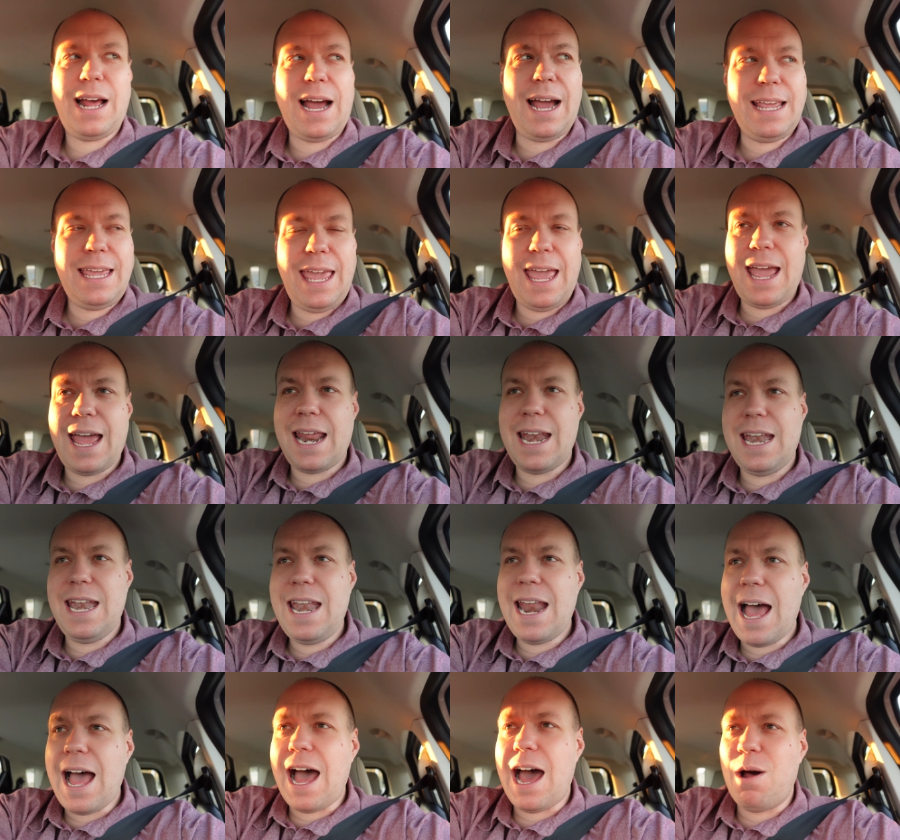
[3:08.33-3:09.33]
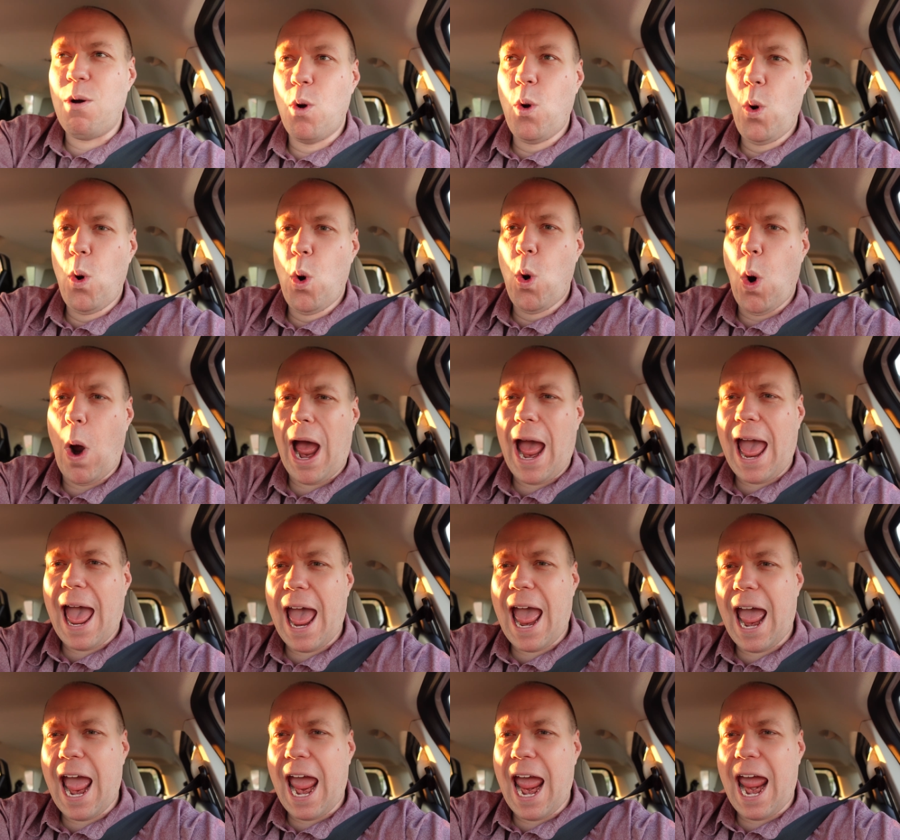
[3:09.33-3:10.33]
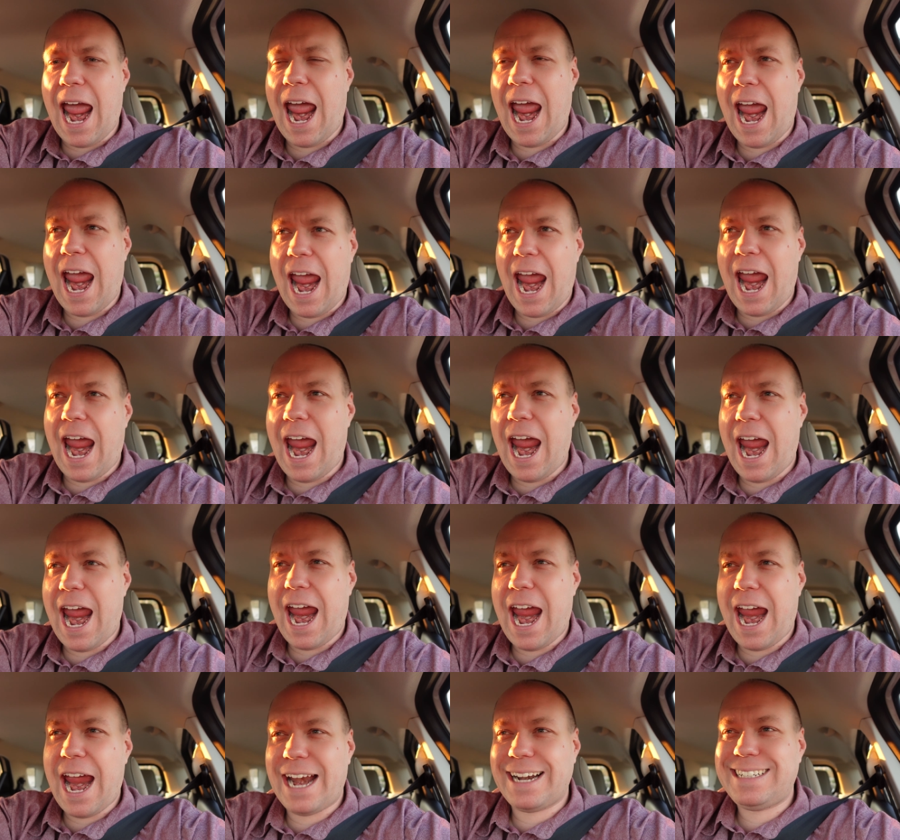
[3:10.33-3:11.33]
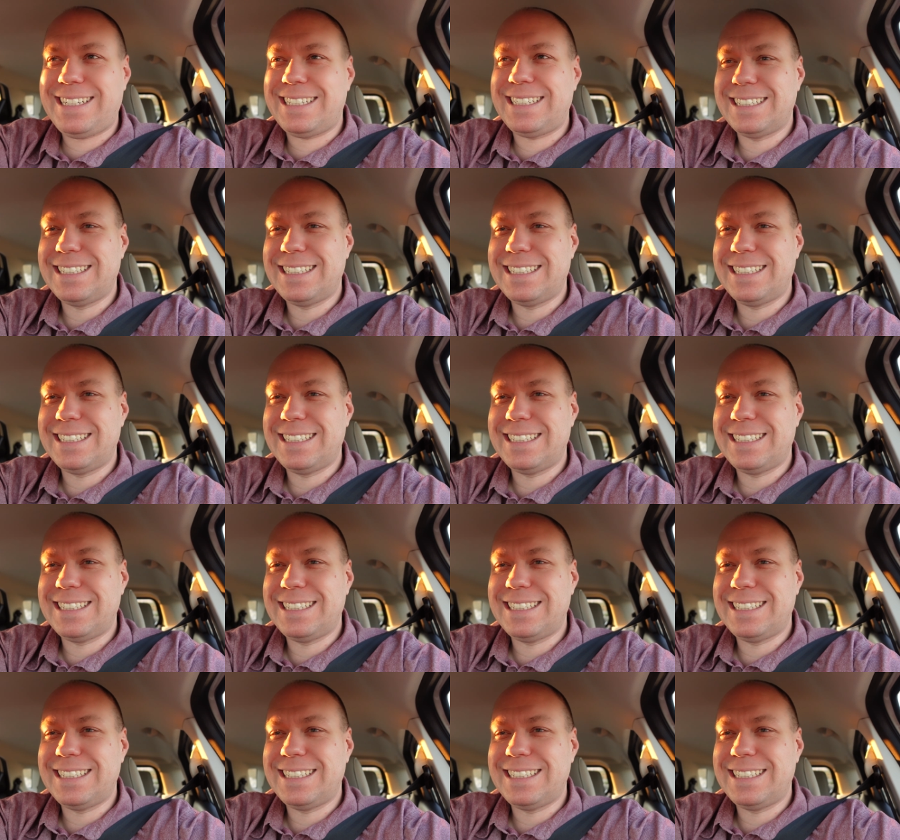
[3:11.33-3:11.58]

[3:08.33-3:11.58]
I cannot wait!